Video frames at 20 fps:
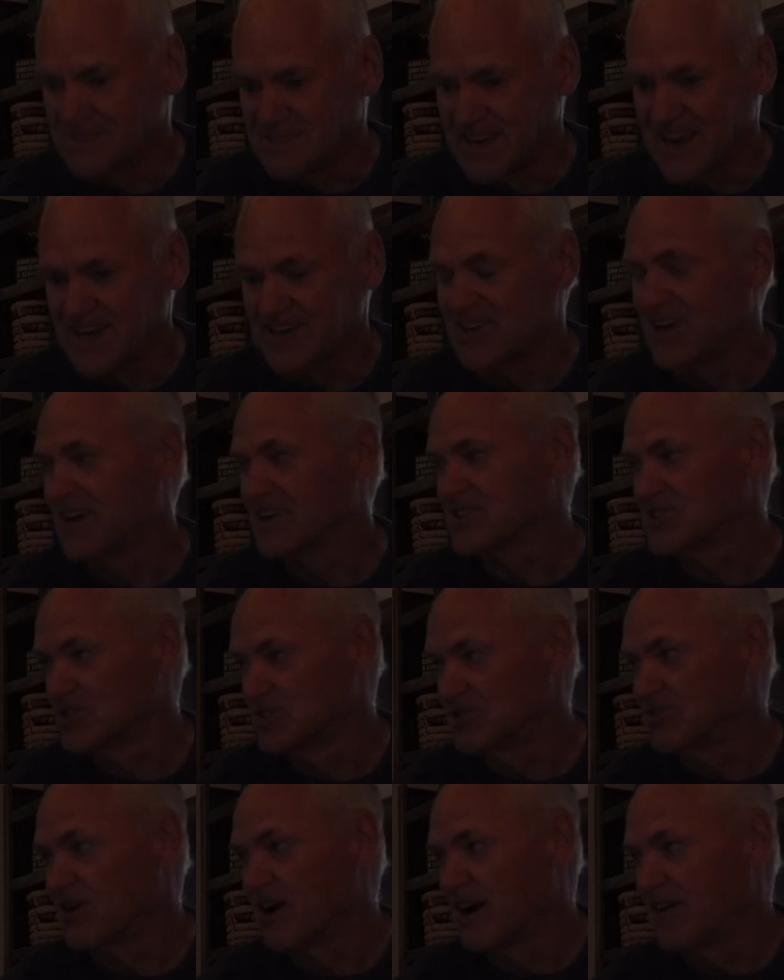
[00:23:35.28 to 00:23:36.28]
Dad to
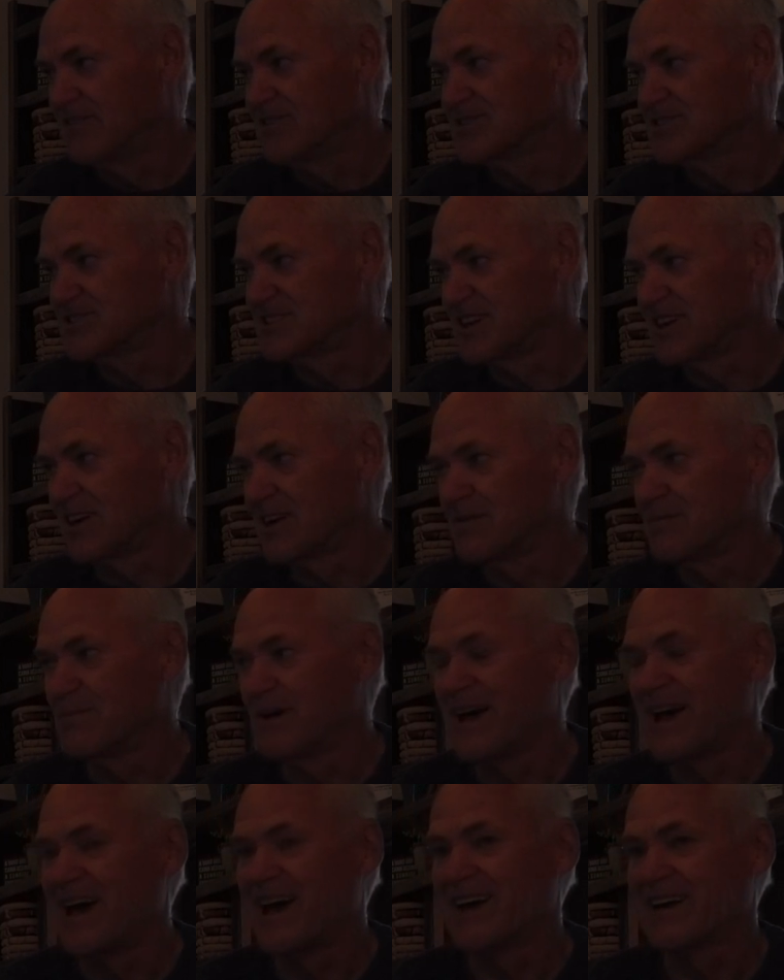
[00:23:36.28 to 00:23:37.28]
actually drive us there and
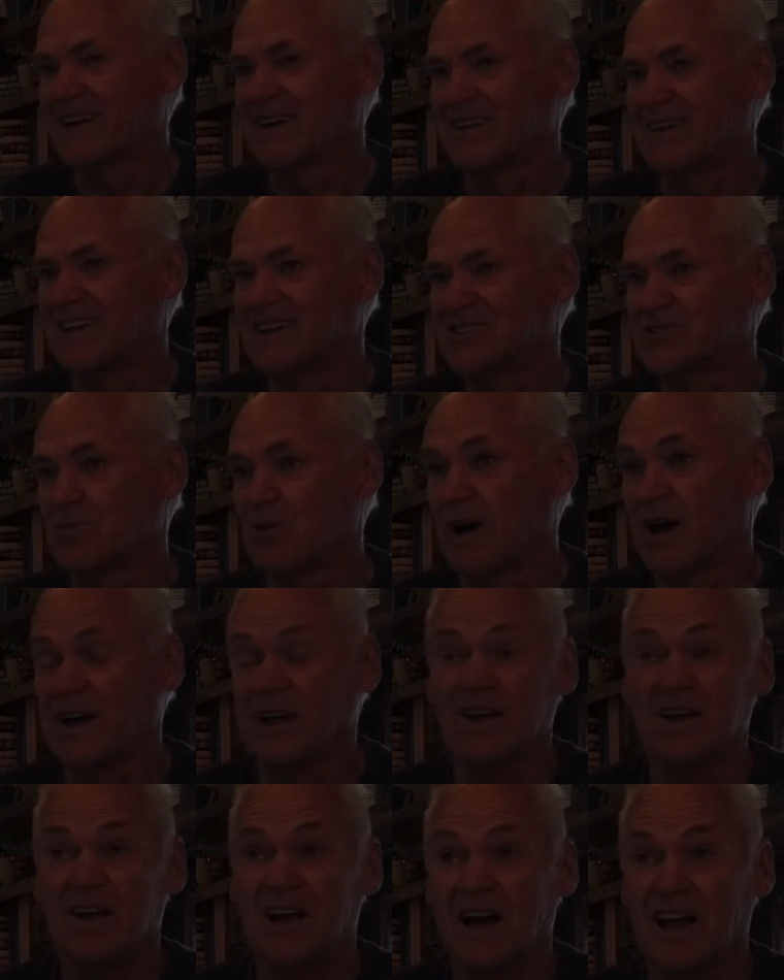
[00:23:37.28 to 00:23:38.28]
back, and that's
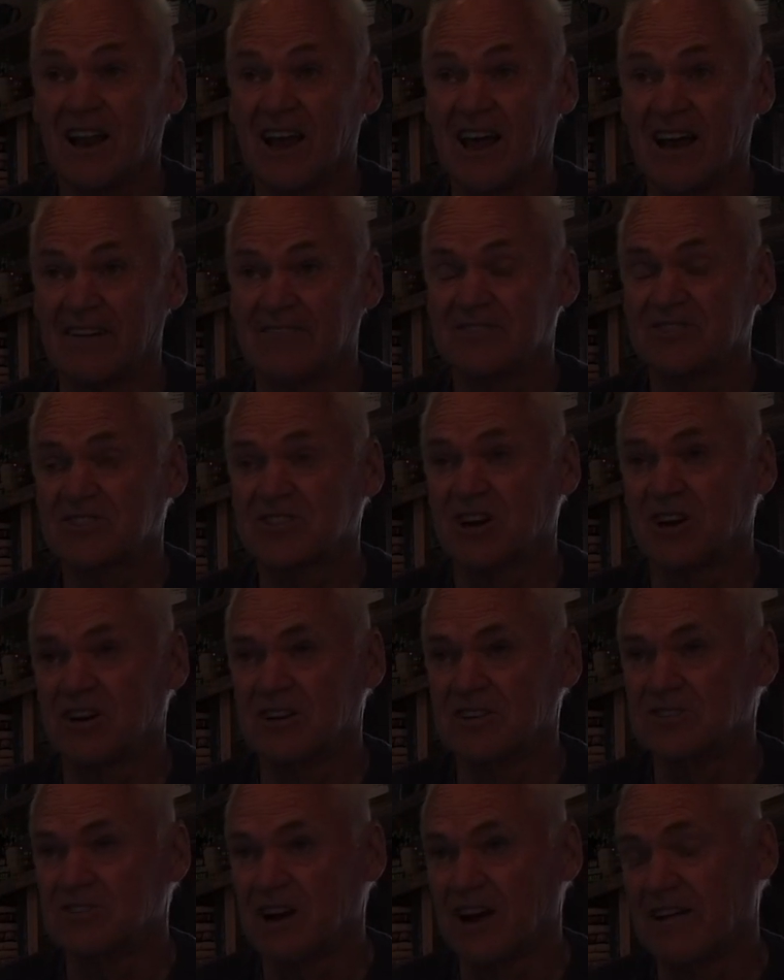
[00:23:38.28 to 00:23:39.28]
why a lot of us started